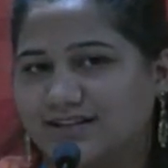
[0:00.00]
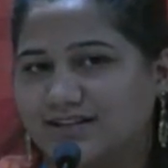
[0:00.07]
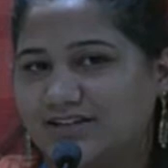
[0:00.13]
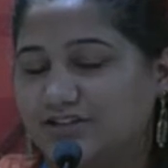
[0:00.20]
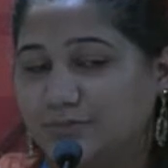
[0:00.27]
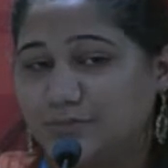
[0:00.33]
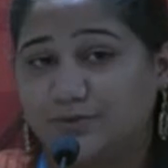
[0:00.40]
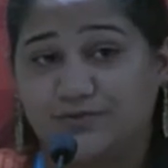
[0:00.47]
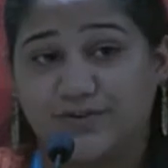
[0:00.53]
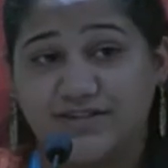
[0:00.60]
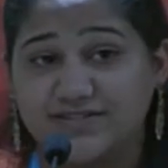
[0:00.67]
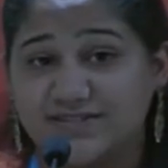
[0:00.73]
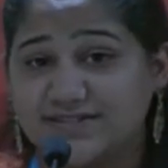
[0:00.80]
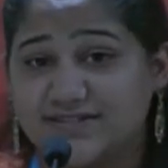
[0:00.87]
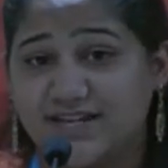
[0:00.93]
The
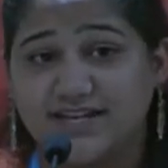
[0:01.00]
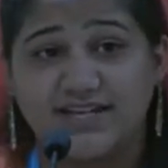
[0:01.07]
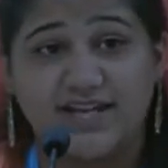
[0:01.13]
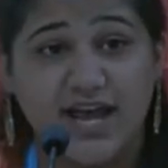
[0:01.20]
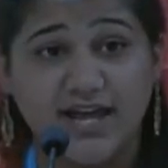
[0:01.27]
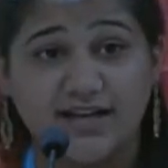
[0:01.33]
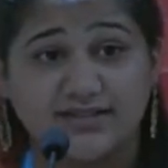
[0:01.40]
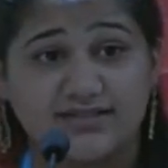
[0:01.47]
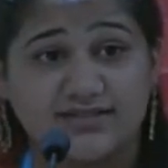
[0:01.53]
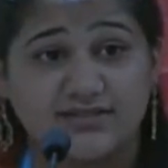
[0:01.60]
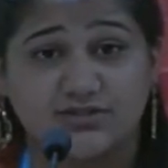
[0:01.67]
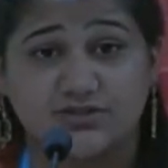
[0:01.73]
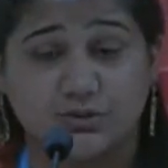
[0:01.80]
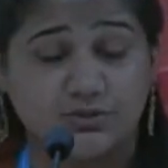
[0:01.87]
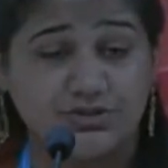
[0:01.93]
professor said, yes.
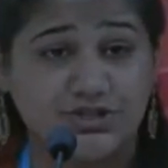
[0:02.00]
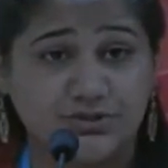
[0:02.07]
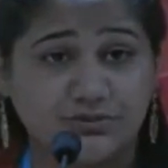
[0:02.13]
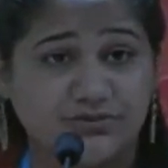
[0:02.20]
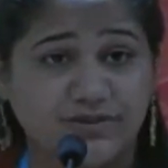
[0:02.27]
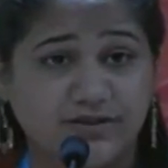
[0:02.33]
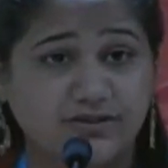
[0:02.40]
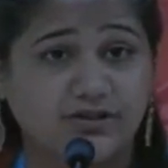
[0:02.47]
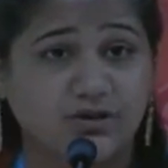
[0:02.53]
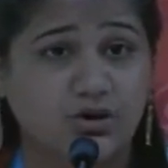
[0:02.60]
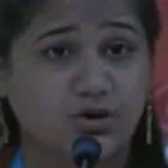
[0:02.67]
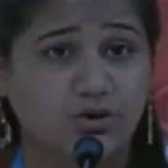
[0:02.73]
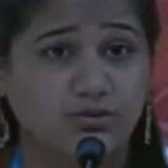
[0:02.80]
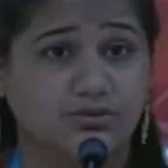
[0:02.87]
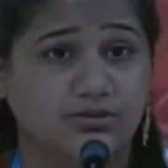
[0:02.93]
Don't you feel the
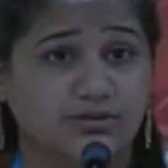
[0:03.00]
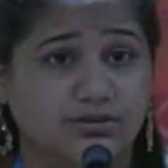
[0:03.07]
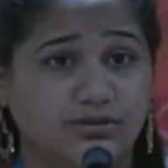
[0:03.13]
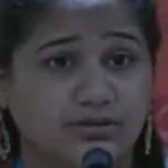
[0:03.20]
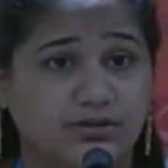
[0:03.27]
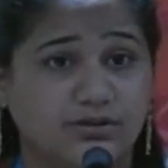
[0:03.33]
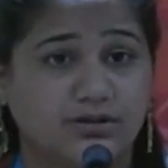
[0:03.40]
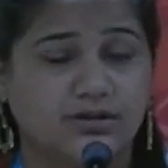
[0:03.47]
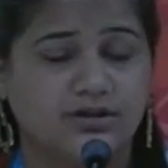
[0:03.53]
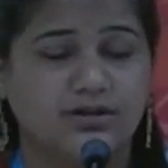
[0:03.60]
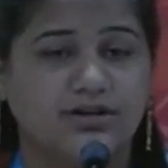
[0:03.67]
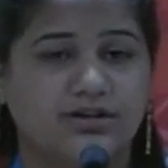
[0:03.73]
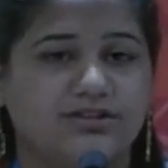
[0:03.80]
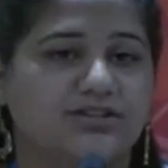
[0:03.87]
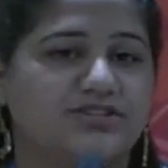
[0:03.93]
cold?
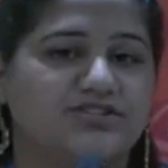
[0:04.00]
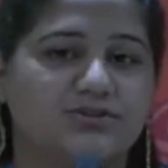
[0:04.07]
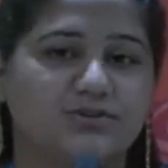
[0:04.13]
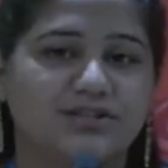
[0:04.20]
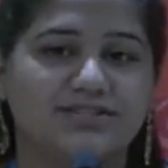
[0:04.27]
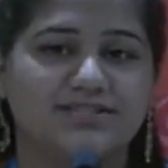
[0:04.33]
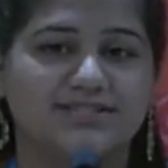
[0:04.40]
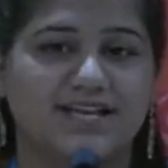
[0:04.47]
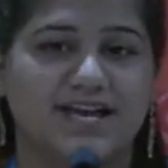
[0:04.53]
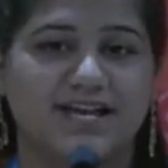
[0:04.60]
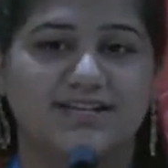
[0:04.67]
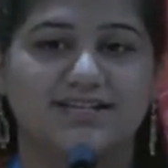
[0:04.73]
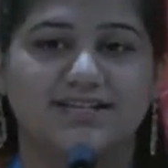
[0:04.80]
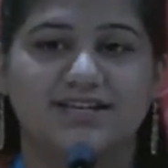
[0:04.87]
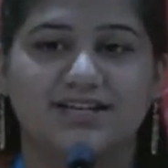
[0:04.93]
The student
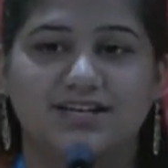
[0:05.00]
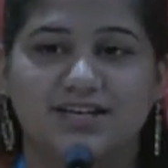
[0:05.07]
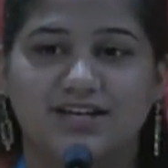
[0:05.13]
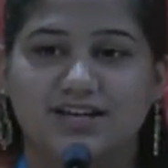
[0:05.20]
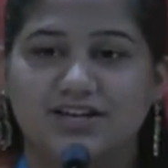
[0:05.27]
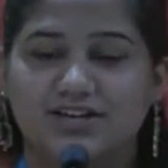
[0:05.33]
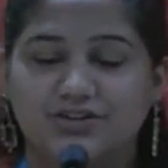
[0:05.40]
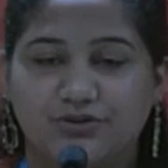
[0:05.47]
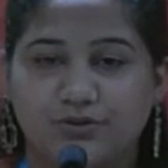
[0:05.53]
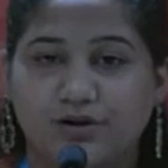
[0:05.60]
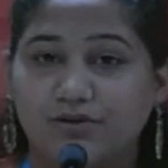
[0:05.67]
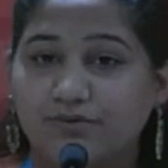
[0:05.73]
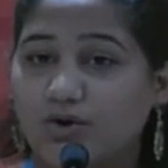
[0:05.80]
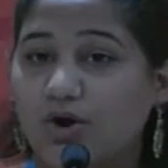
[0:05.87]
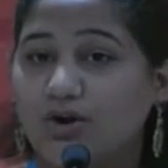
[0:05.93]
said, you
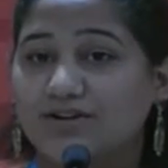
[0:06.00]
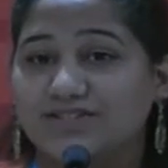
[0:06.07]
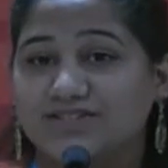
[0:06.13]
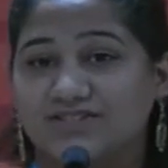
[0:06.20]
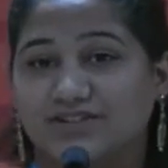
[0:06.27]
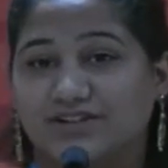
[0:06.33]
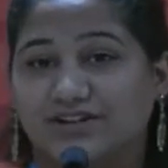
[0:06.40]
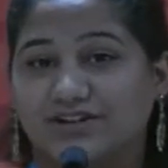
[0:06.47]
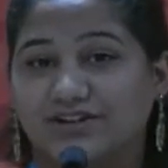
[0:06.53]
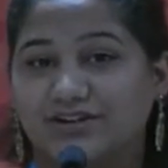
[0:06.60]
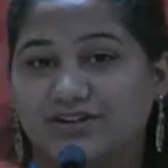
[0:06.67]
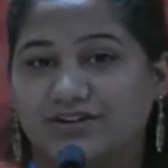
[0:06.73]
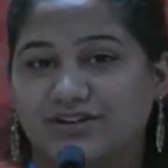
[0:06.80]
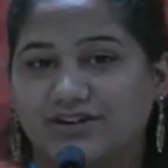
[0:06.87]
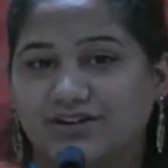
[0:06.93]
are wrong, sir.
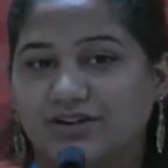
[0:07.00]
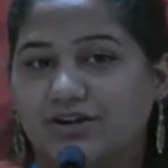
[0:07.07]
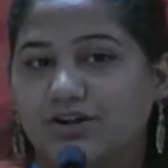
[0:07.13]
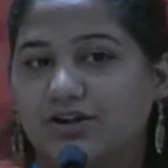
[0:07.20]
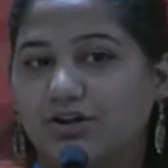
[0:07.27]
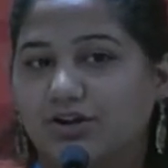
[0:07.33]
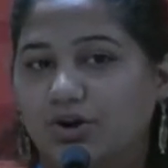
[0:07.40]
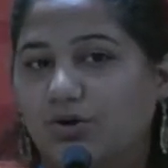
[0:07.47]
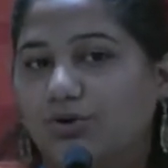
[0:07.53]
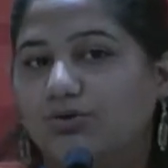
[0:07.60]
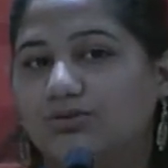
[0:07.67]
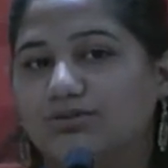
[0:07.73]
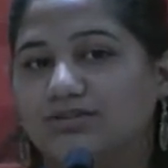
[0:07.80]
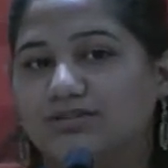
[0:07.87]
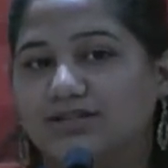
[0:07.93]

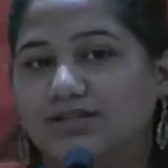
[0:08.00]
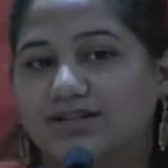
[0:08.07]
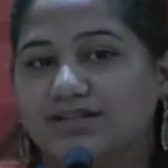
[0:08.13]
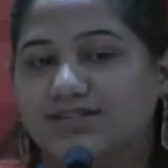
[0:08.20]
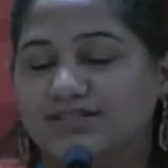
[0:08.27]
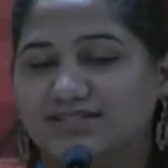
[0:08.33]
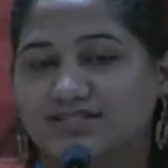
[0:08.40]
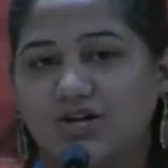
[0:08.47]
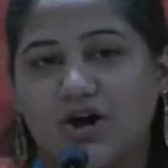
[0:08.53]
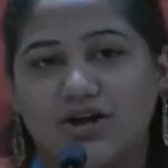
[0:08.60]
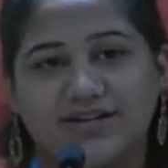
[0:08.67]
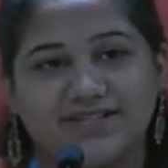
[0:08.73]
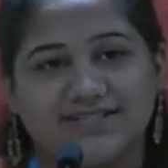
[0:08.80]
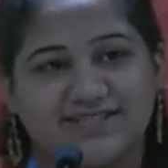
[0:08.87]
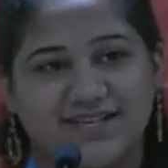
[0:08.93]
Cold does not
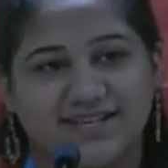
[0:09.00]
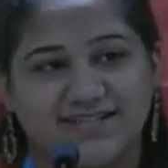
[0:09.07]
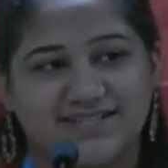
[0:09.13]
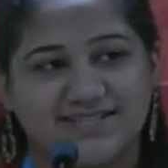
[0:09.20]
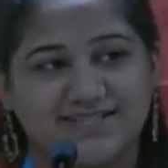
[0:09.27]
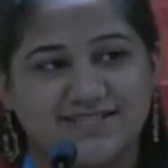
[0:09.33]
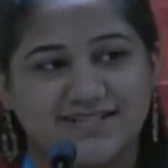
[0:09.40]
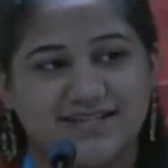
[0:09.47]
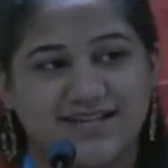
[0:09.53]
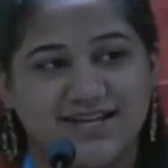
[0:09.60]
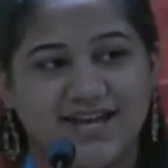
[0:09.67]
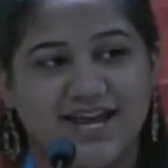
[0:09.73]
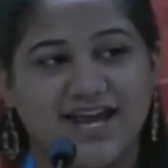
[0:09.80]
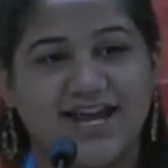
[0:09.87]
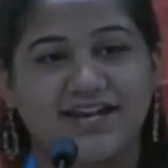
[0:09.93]
exist.
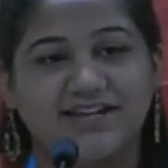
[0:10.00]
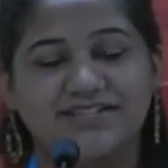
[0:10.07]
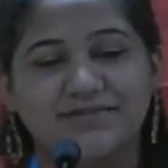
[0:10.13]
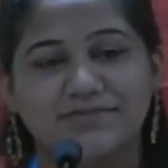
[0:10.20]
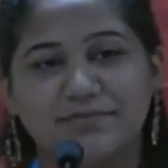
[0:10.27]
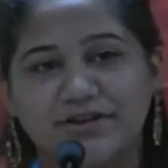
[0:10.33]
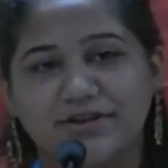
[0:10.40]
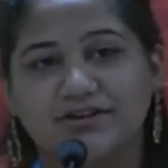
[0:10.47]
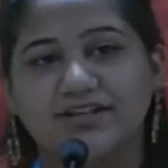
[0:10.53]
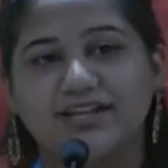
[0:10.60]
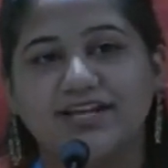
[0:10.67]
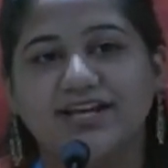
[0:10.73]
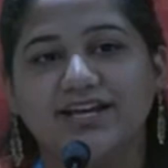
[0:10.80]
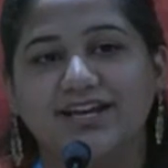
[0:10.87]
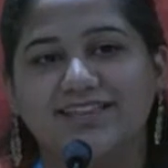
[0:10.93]
It is
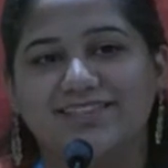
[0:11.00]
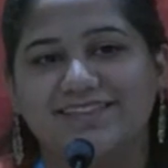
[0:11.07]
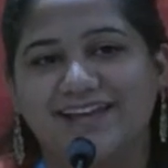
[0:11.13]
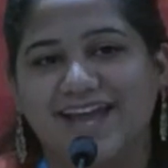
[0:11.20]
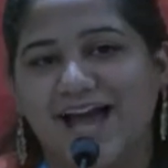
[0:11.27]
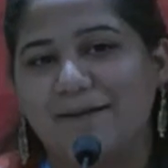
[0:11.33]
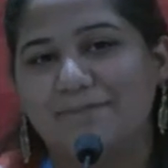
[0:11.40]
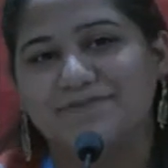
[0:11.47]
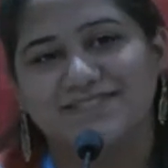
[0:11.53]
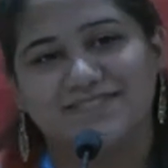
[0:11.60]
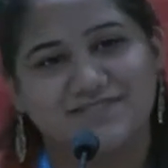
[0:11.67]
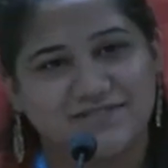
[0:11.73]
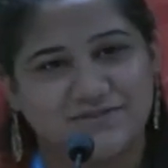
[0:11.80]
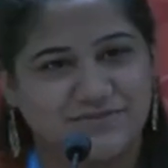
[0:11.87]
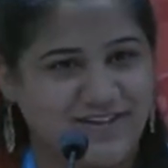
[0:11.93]
merely the
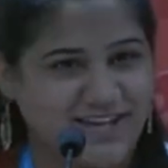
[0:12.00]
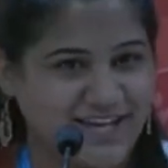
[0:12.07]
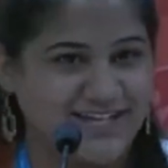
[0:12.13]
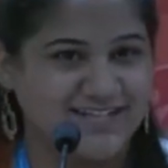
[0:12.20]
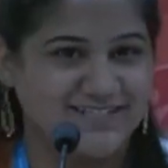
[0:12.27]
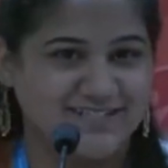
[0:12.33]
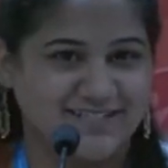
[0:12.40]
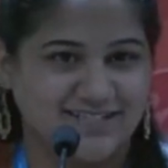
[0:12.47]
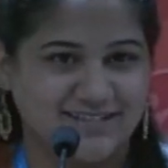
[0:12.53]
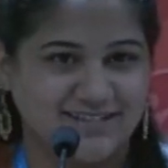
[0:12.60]
absence of heat.